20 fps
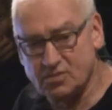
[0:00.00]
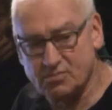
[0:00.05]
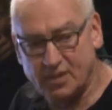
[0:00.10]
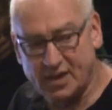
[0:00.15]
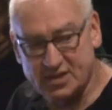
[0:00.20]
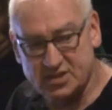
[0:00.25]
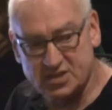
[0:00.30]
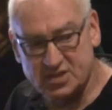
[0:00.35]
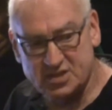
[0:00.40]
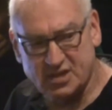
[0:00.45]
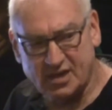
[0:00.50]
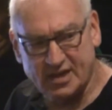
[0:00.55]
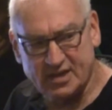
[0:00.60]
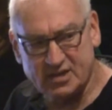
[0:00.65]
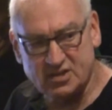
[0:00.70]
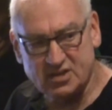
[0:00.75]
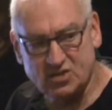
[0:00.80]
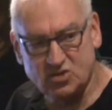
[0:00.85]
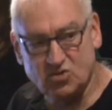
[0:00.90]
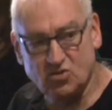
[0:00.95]
by
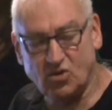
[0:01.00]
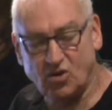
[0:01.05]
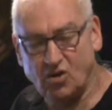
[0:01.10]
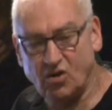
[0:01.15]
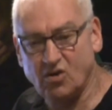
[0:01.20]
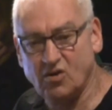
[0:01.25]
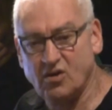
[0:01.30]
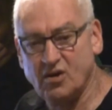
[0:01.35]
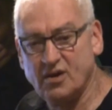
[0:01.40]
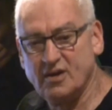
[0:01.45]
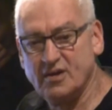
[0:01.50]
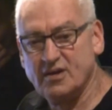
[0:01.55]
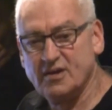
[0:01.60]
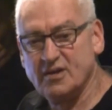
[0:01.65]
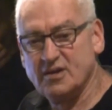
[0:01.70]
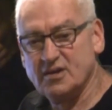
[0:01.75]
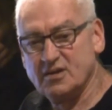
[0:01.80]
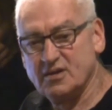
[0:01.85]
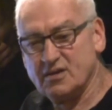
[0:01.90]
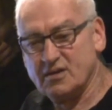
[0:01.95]
society. You are
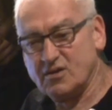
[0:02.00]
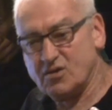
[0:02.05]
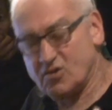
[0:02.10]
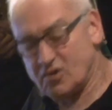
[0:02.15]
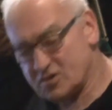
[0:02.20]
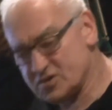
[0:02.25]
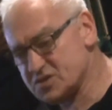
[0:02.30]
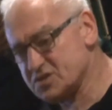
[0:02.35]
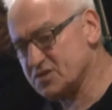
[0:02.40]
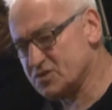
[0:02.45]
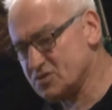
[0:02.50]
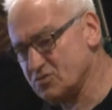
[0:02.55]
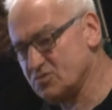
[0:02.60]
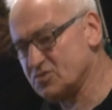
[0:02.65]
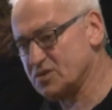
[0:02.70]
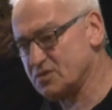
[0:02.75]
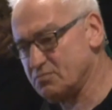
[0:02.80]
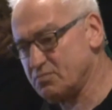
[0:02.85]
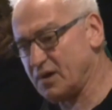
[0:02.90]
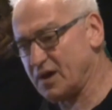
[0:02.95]

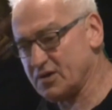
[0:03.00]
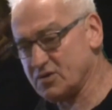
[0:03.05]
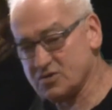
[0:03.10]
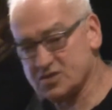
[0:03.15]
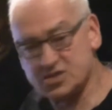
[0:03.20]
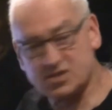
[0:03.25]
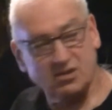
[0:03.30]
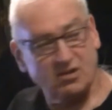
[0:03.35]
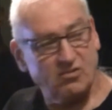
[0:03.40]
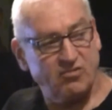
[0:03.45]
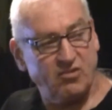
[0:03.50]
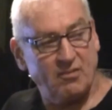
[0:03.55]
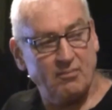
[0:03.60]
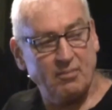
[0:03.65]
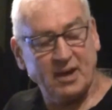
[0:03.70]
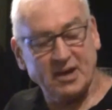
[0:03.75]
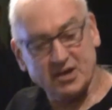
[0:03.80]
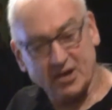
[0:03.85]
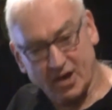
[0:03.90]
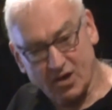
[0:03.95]
constituted by yourself,
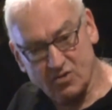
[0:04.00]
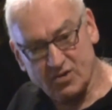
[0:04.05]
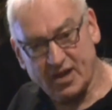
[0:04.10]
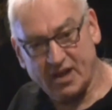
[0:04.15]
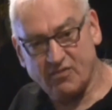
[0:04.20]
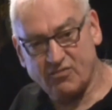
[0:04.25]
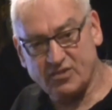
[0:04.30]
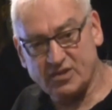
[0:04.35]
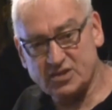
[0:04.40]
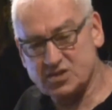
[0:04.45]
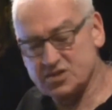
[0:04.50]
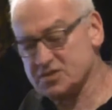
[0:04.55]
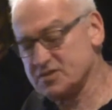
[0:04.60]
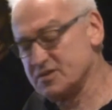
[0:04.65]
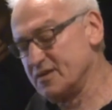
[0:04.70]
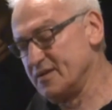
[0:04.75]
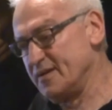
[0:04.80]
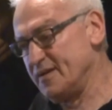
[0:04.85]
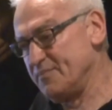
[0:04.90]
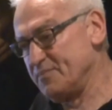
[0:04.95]
by your own efforts,
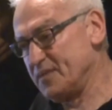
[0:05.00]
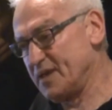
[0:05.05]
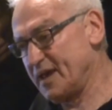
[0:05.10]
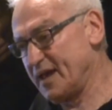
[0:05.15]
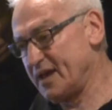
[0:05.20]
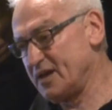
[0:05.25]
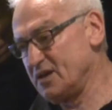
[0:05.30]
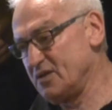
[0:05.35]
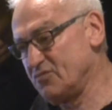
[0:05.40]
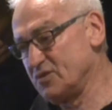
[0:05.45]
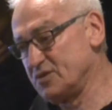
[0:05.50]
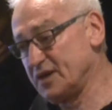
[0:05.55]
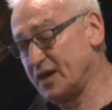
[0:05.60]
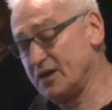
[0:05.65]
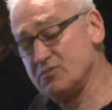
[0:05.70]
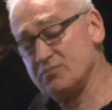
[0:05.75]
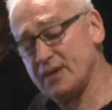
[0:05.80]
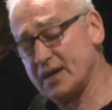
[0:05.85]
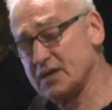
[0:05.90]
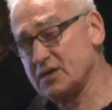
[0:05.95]
and if you
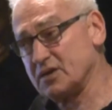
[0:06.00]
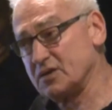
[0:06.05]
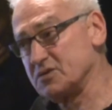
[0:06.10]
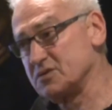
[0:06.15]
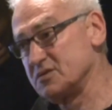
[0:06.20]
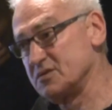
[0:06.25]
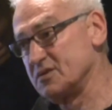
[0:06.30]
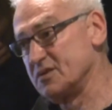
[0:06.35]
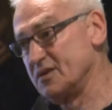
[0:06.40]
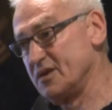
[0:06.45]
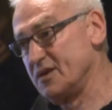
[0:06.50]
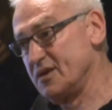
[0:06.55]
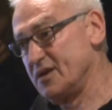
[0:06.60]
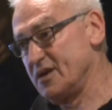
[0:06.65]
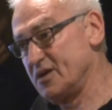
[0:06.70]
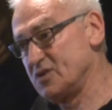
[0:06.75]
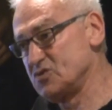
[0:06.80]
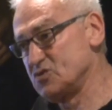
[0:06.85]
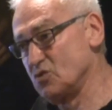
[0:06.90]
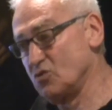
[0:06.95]
don't make it,
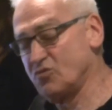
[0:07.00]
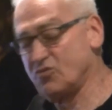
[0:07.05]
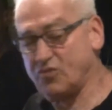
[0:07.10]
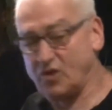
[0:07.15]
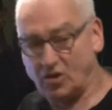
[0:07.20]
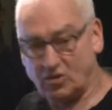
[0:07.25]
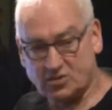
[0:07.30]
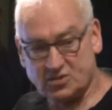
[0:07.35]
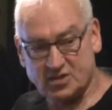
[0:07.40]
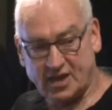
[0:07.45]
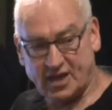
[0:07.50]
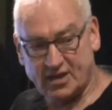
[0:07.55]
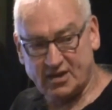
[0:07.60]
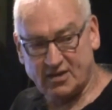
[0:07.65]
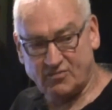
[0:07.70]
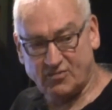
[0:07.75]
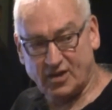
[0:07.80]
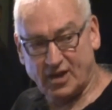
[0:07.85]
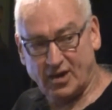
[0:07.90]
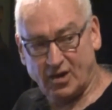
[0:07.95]
it's your fault. And
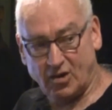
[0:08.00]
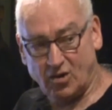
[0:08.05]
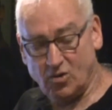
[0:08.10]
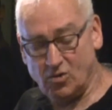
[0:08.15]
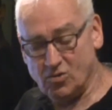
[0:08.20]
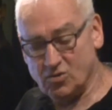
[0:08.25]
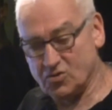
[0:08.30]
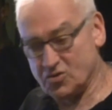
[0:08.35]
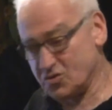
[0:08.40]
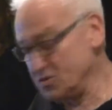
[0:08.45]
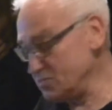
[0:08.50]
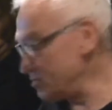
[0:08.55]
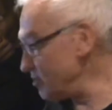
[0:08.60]
if there are a whole group